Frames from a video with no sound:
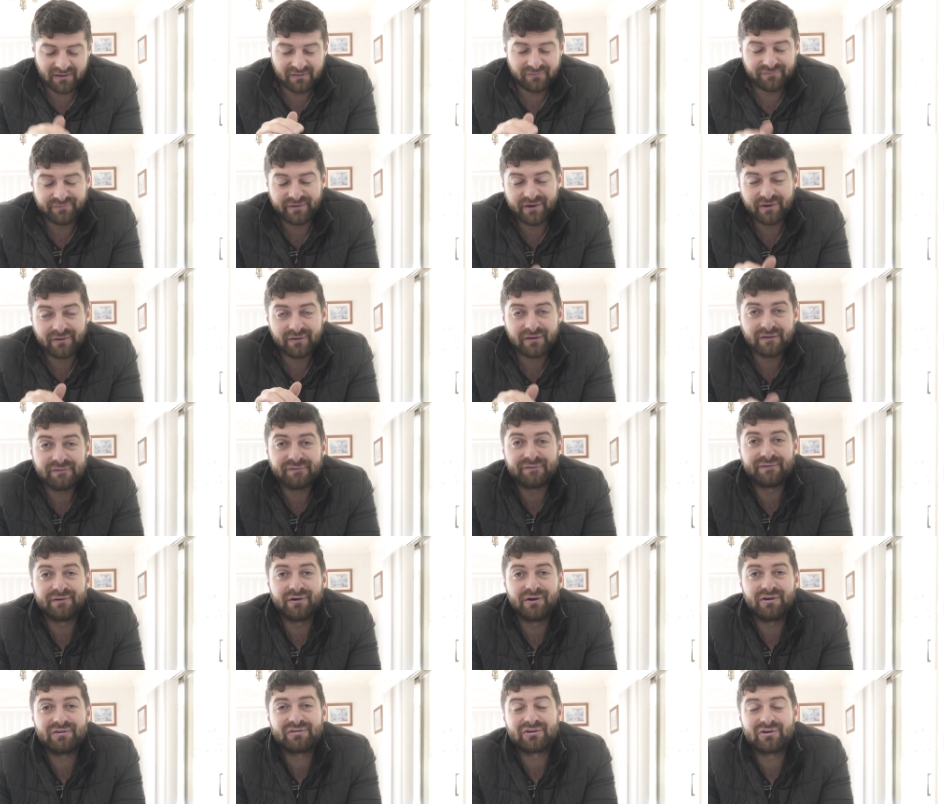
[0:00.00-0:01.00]
very
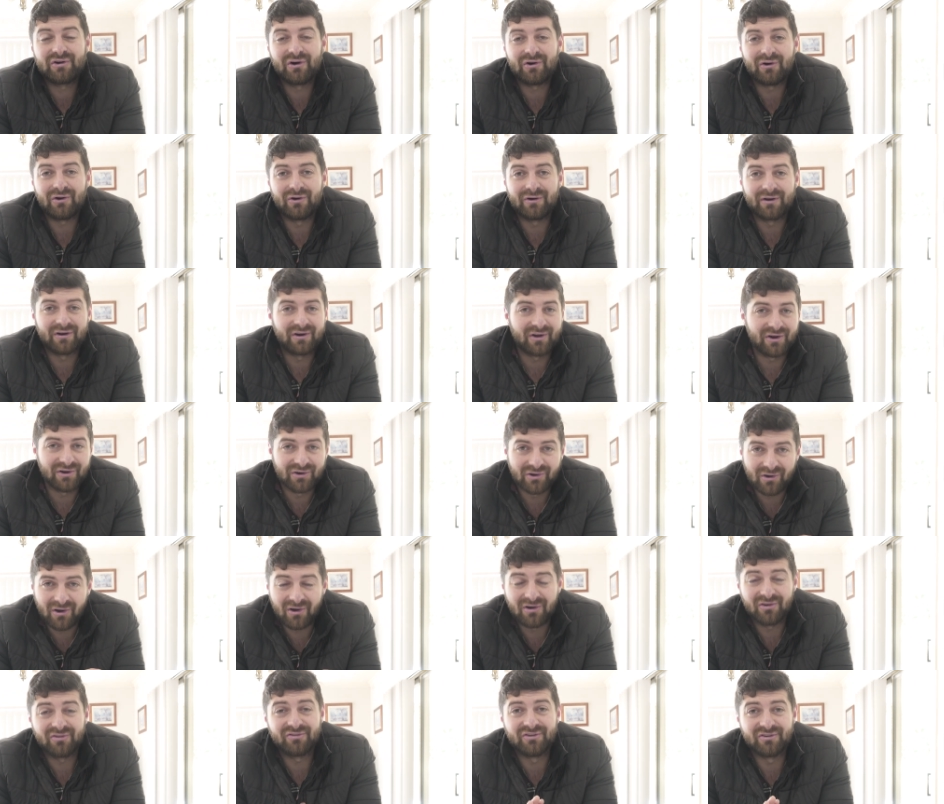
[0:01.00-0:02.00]
first con, and I
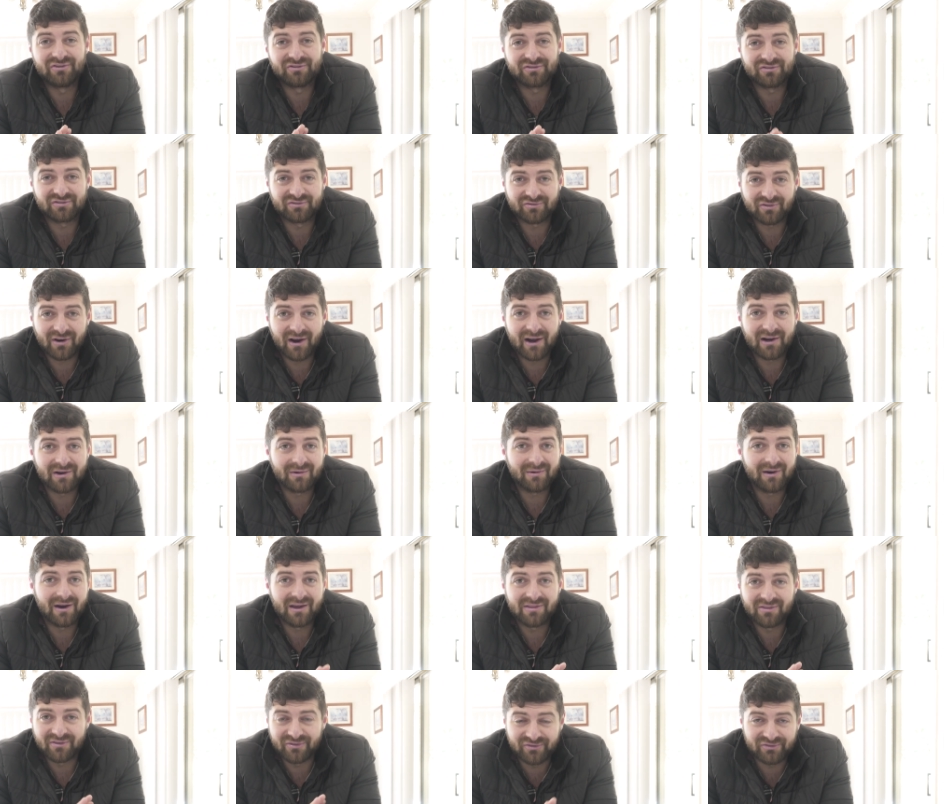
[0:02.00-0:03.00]
noticed it straight
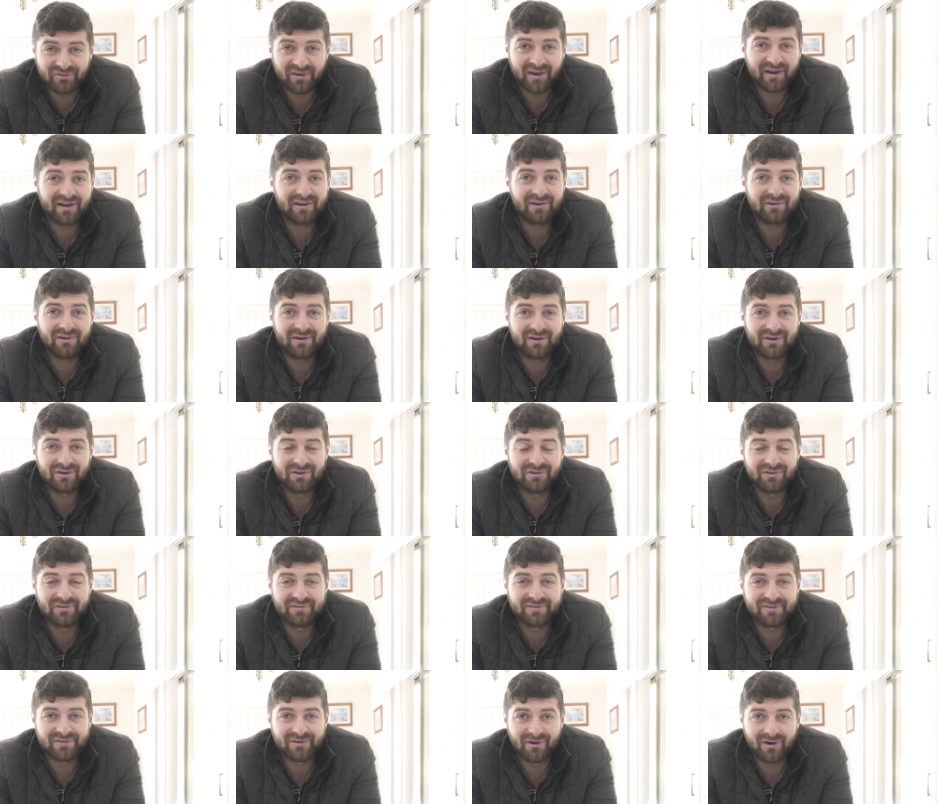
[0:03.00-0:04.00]
away the second I got
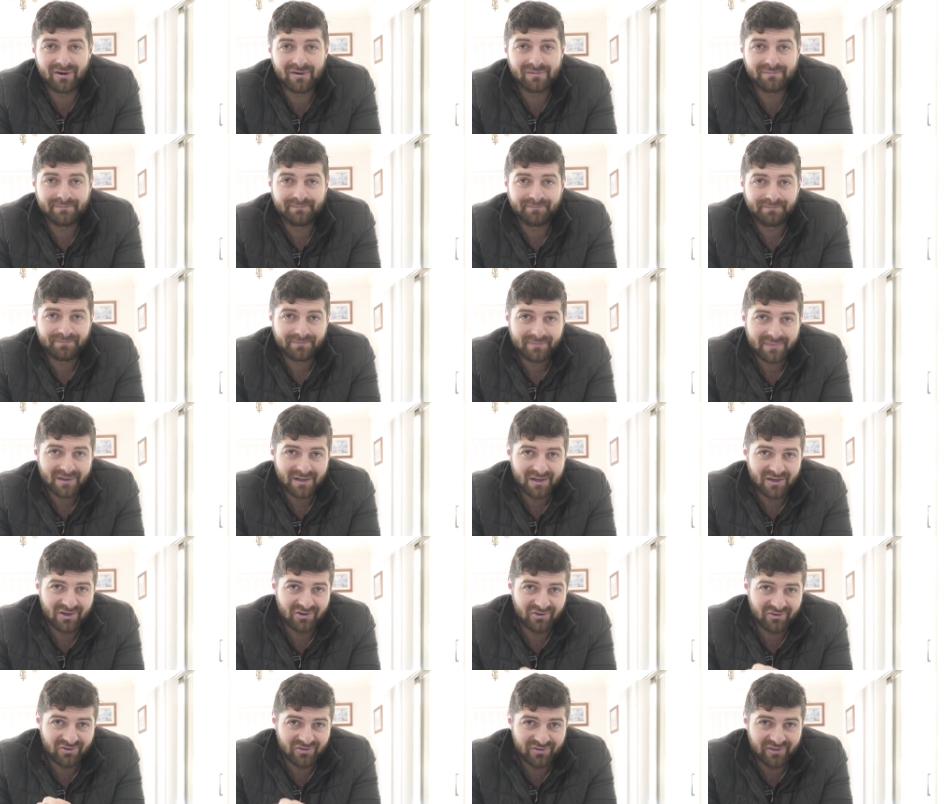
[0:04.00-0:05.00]
the scope,
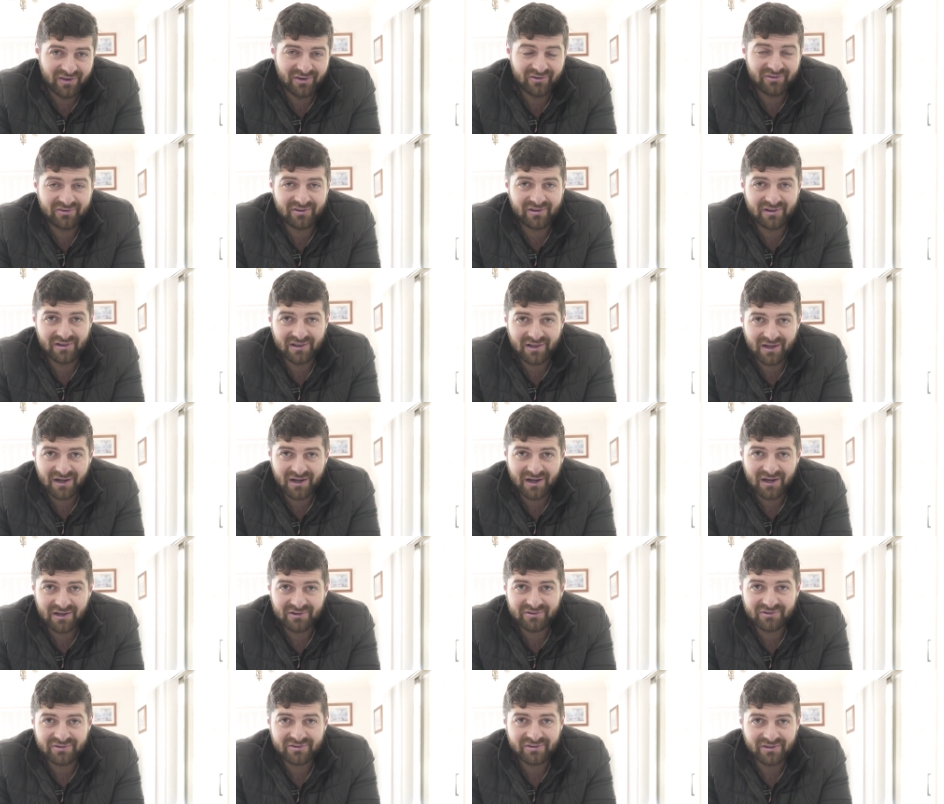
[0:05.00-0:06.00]
is this
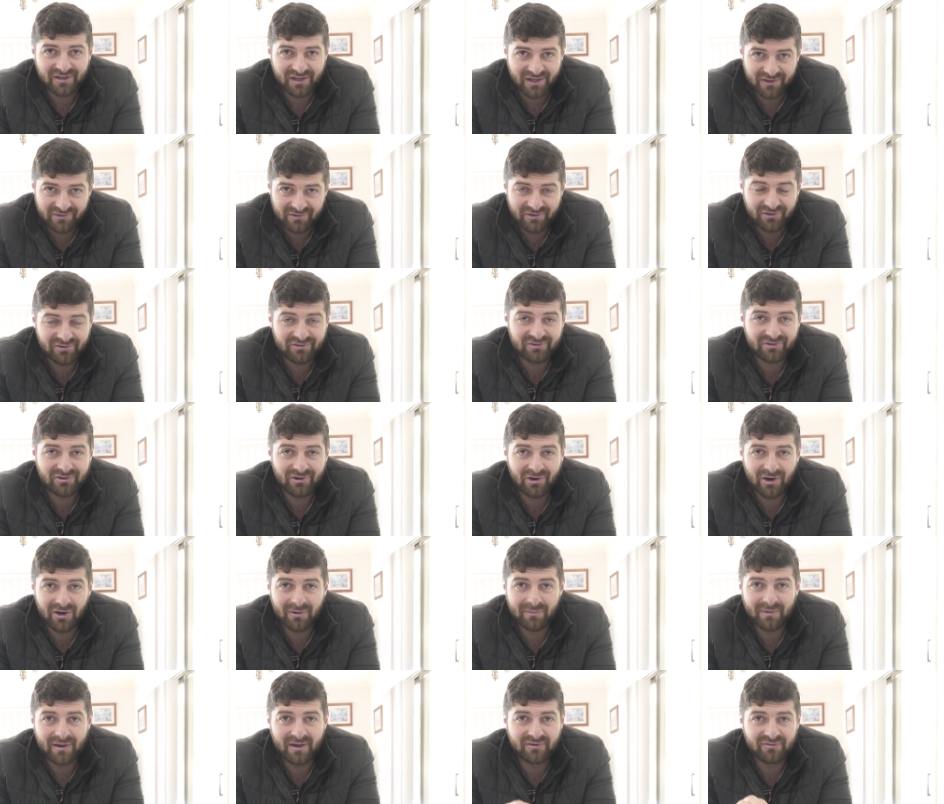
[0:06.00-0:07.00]
glass in this
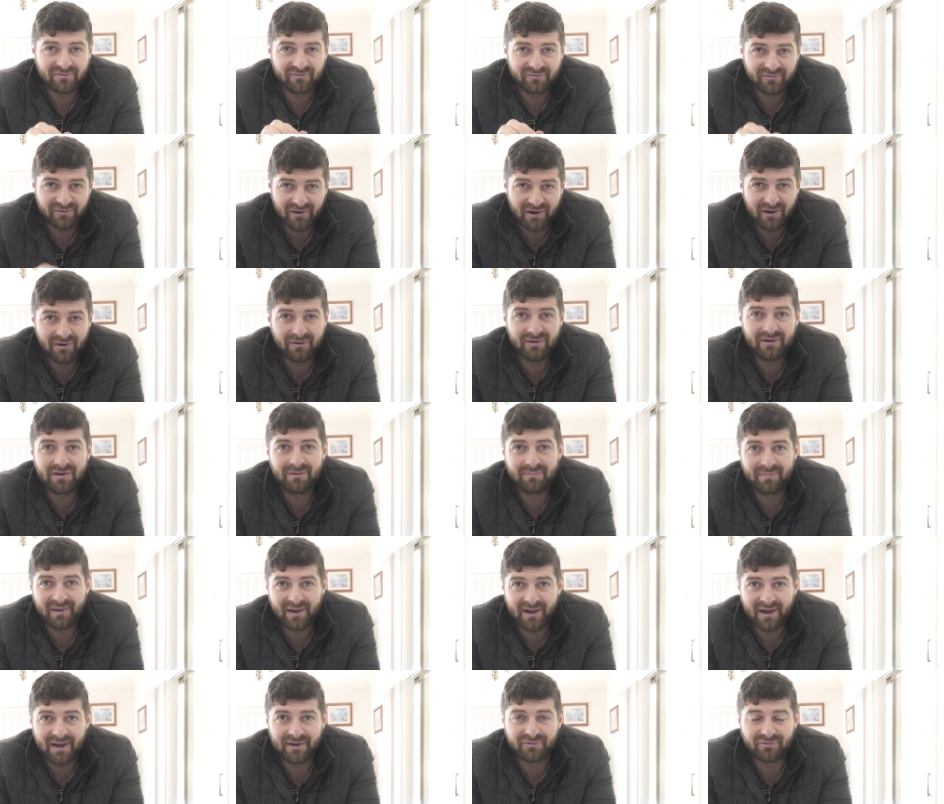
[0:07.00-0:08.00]
scope has very
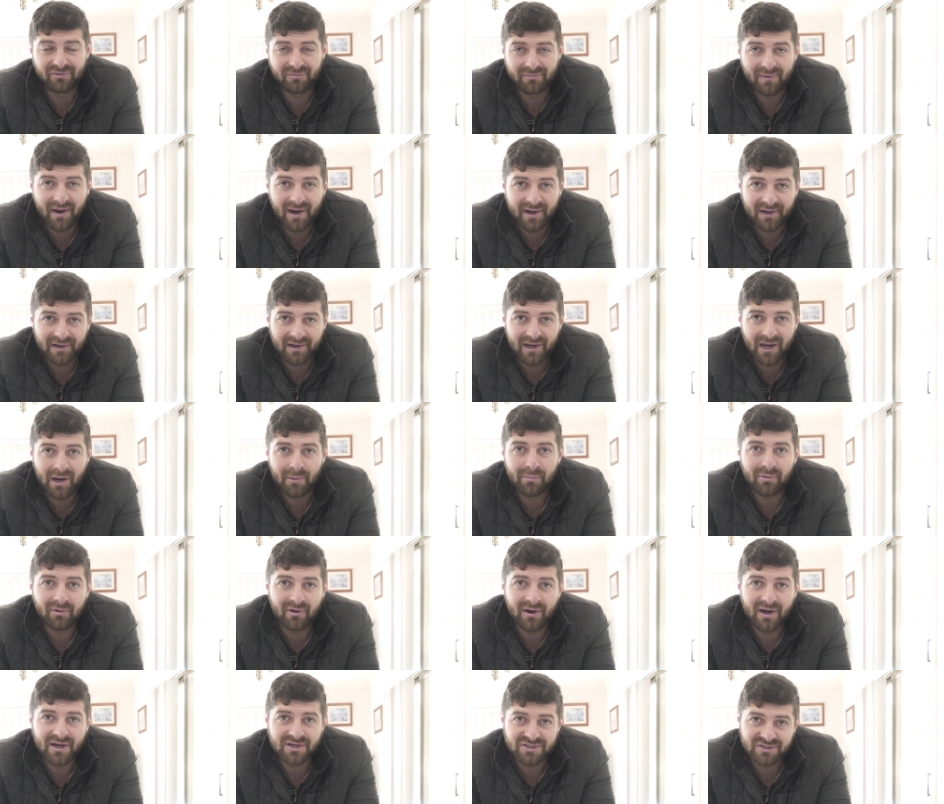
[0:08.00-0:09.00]
bad chromatic
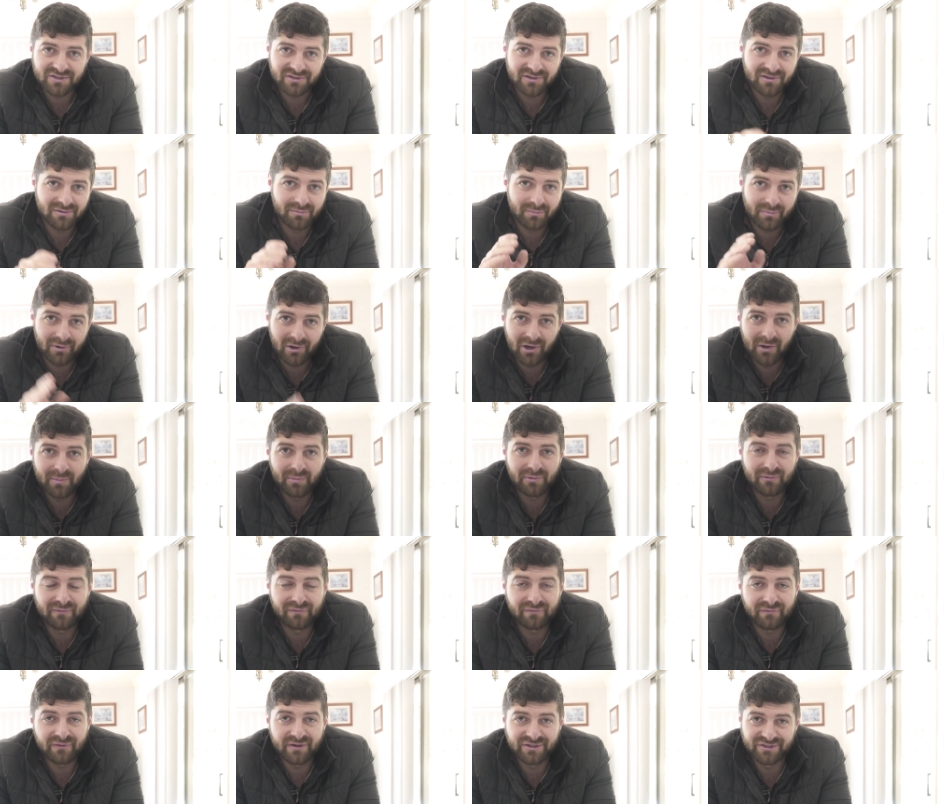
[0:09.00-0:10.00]
aberration and purple
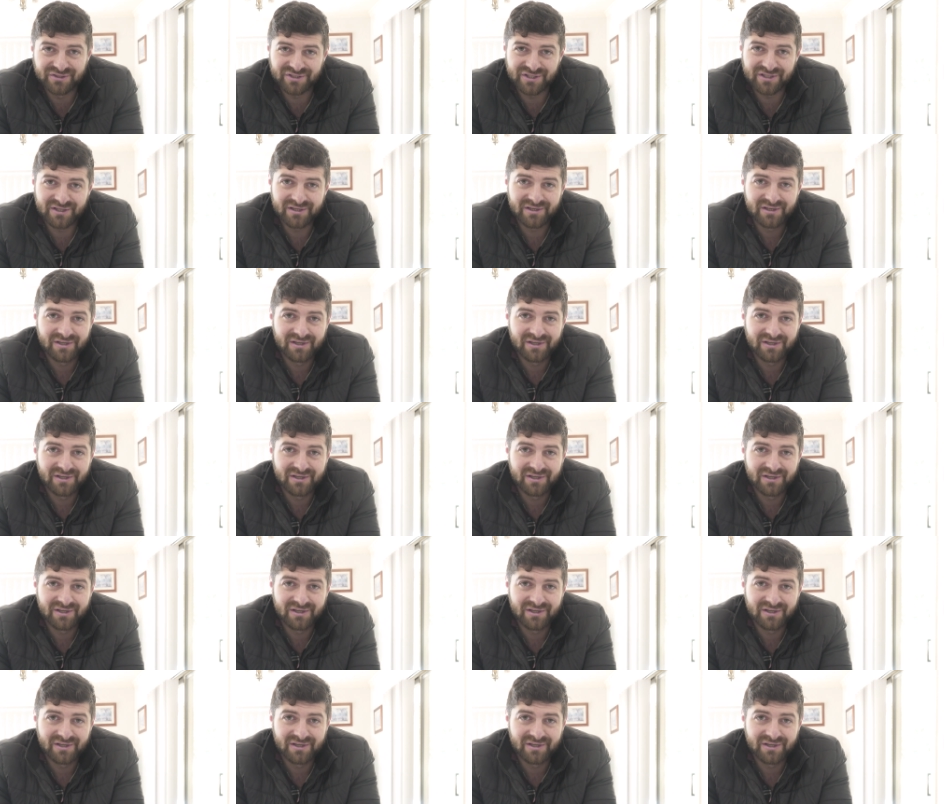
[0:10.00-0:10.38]
fringing.